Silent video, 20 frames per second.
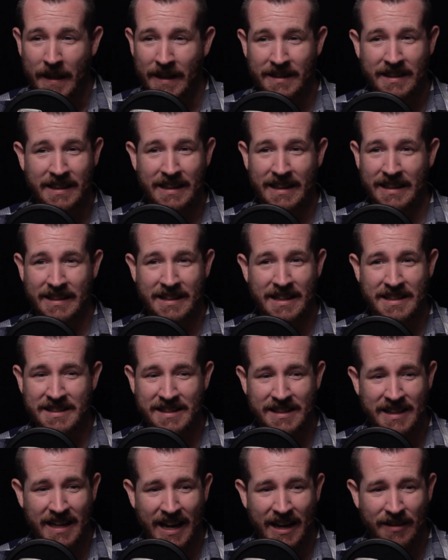It
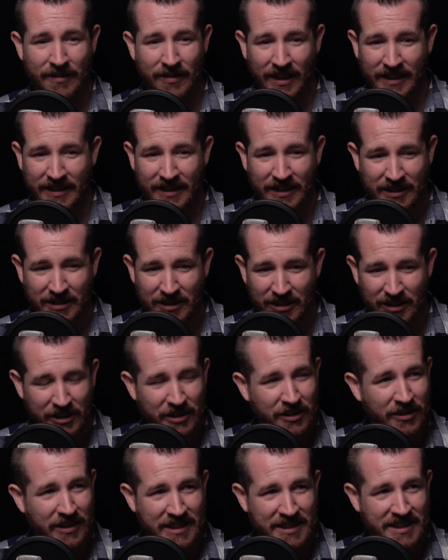doesn't have like a
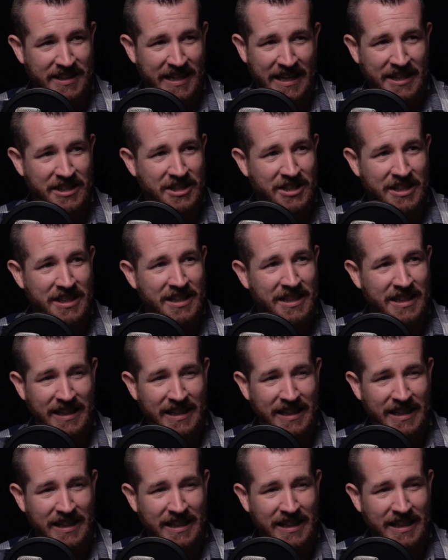clear intention.